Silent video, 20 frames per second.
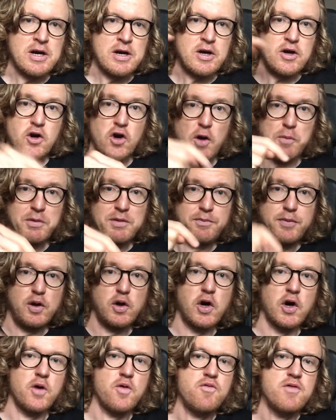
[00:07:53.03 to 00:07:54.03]
comment
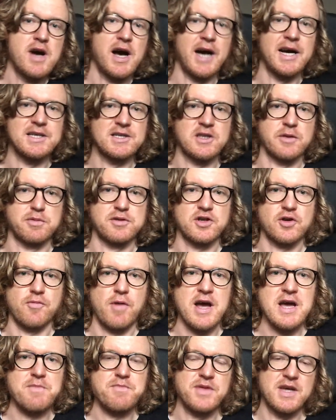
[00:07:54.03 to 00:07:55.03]
below, I
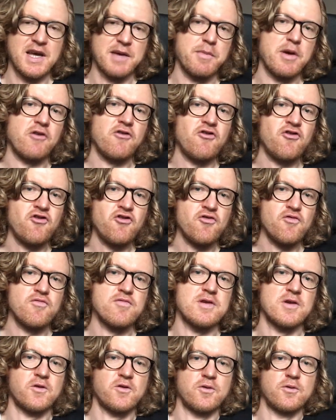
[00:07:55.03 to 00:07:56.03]
subscribed, and I make
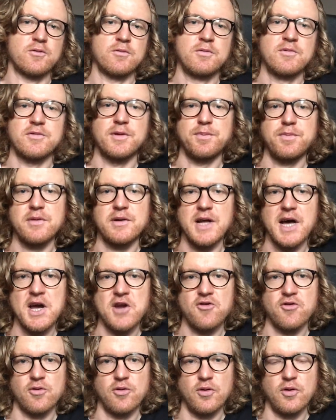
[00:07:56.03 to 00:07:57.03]
sure to reply
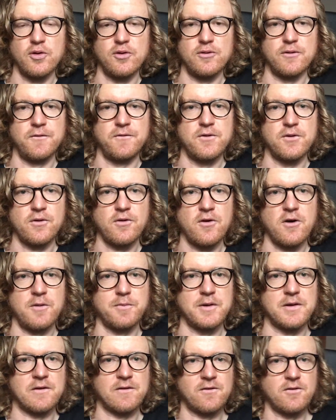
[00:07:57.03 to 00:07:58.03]
to all of your
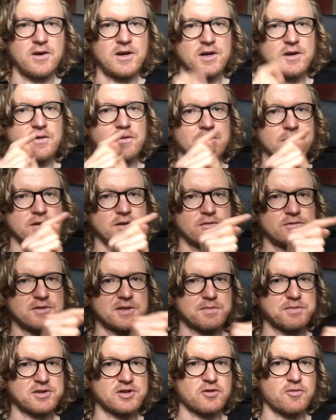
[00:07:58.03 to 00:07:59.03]
comments. You can also
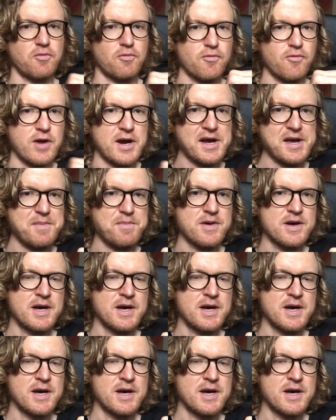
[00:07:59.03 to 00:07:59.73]
subscribe